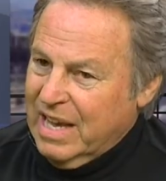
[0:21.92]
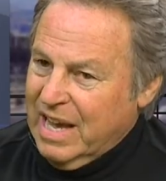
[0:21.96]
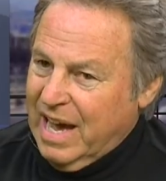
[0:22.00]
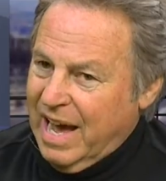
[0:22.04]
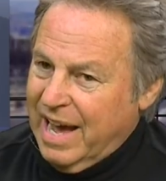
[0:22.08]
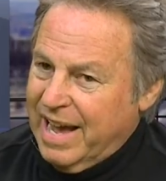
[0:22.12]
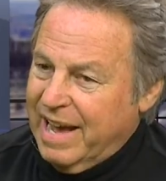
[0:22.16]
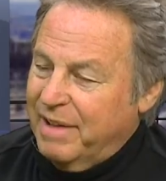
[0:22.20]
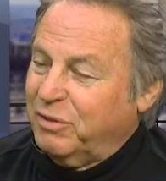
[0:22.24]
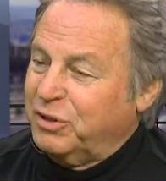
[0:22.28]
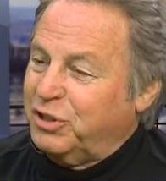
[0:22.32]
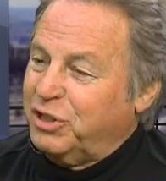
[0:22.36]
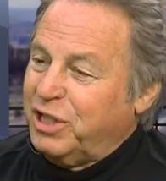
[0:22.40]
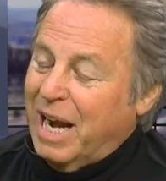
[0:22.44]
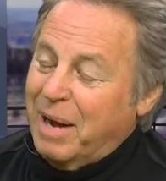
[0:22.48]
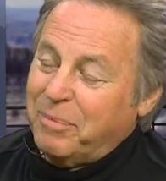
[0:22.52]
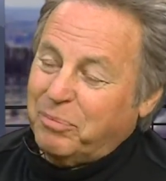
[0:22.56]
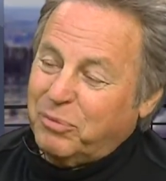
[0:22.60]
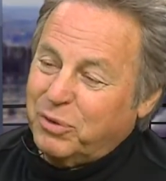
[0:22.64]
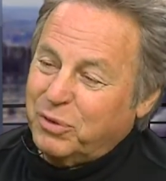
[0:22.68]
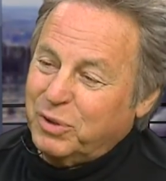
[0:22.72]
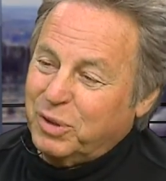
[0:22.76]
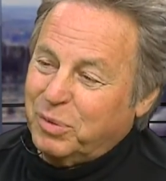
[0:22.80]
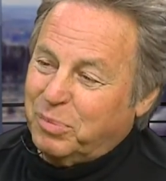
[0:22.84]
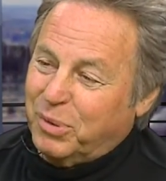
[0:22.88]
I have a
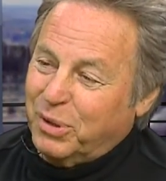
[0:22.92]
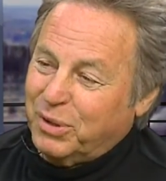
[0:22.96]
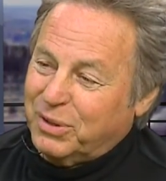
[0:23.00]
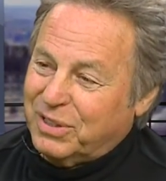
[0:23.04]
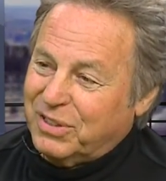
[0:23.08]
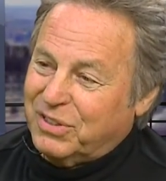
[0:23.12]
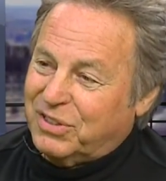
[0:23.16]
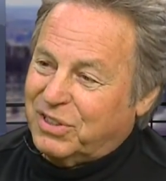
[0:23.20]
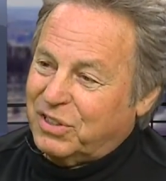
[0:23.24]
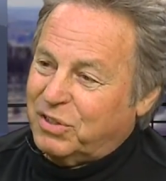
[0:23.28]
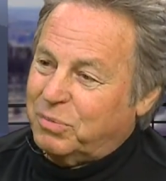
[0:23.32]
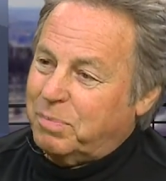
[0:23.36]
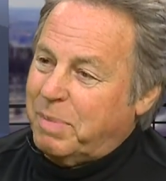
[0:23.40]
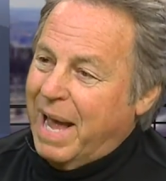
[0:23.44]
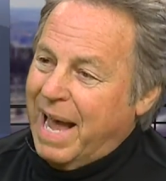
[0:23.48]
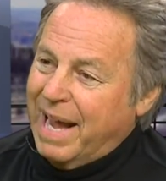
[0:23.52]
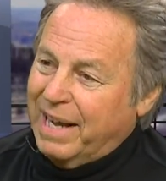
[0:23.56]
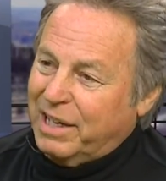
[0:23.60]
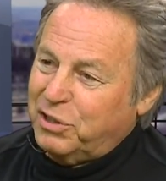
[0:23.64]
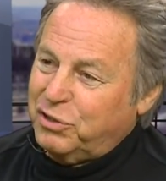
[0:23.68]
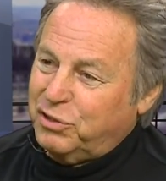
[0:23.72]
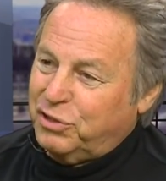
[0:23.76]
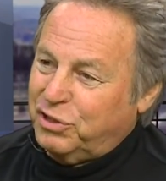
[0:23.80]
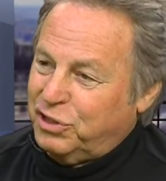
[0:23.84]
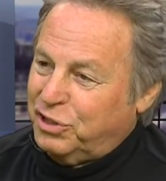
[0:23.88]
chapter in the book that says
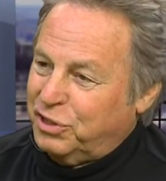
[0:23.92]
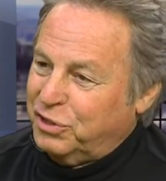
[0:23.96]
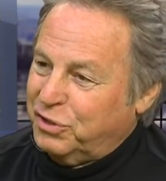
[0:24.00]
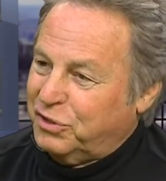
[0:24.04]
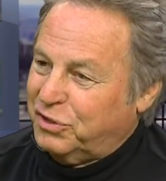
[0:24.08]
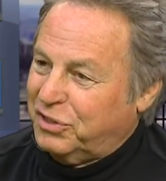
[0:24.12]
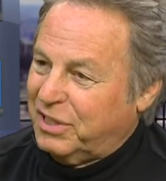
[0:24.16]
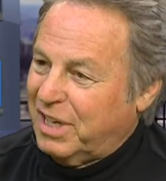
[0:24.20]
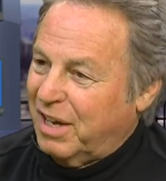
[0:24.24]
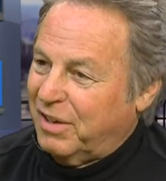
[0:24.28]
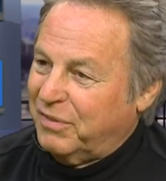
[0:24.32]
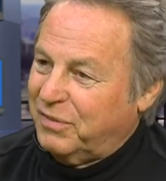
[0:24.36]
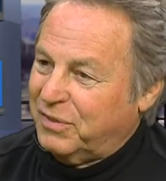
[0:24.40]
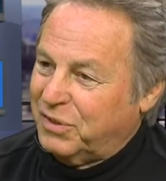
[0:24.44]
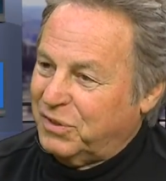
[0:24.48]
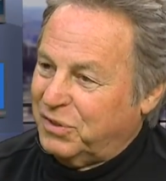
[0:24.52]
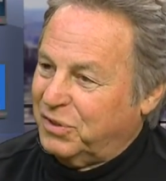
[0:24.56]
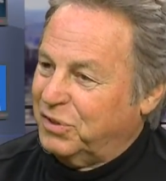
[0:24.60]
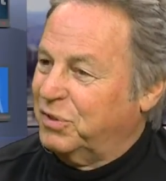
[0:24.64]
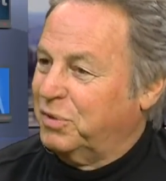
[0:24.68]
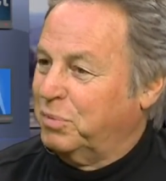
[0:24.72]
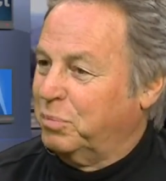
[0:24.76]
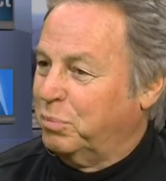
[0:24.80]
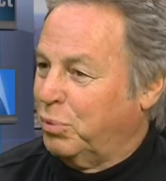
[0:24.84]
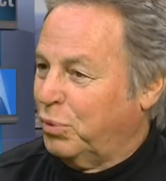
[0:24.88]
packaging yourself is
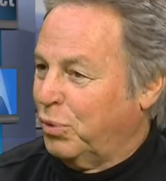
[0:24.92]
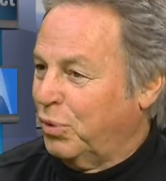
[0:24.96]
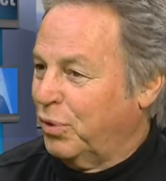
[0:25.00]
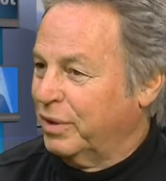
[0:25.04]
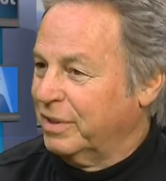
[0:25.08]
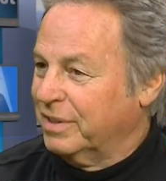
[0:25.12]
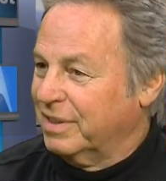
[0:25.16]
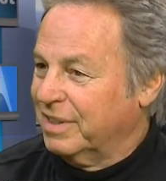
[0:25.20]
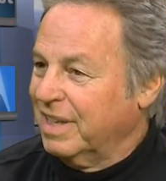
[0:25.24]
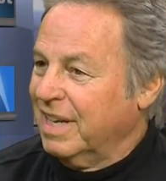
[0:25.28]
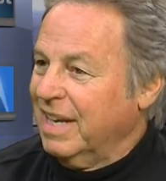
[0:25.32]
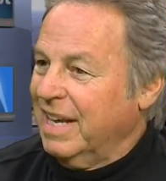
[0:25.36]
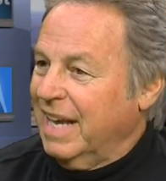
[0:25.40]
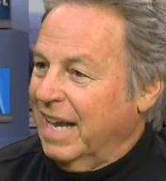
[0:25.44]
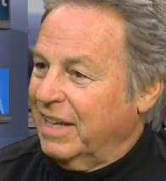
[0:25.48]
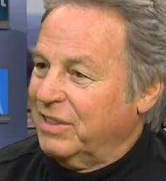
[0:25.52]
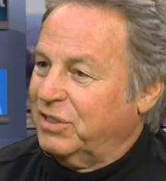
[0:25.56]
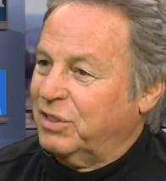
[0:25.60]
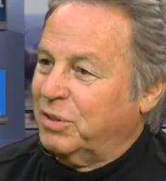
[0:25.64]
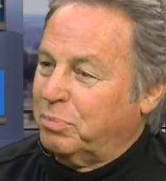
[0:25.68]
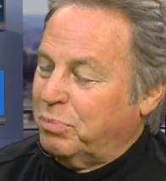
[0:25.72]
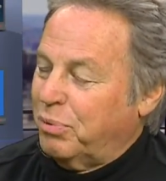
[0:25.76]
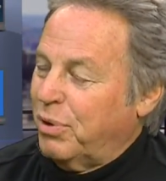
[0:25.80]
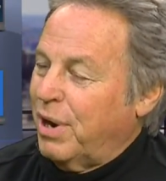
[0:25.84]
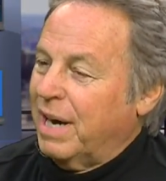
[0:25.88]
as important
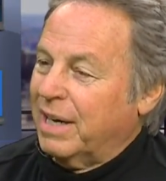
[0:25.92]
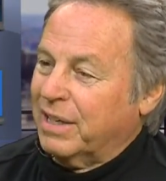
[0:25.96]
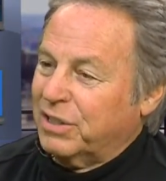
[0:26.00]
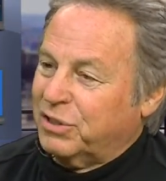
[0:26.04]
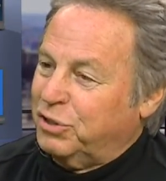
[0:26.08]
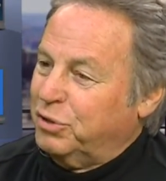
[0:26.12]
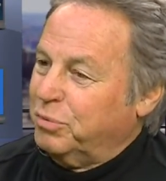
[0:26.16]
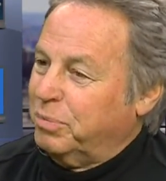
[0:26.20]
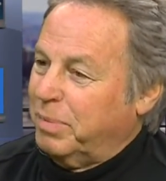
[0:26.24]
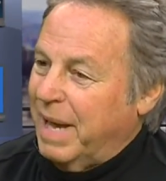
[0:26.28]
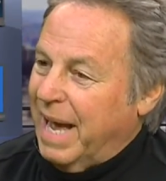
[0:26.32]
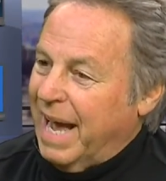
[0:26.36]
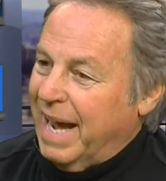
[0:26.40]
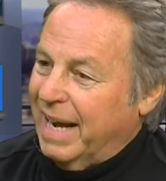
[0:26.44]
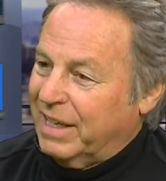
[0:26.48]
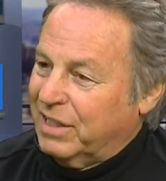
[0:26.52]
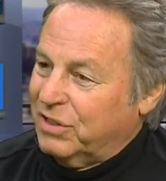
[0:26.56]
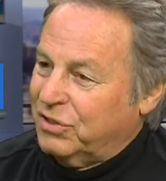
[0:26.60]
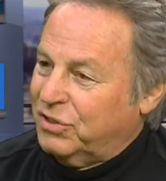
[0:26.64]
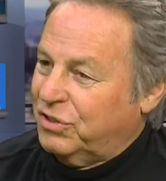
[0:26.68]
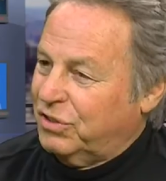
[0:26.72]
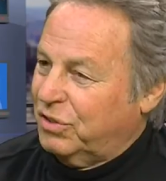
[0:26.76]
as the products you package.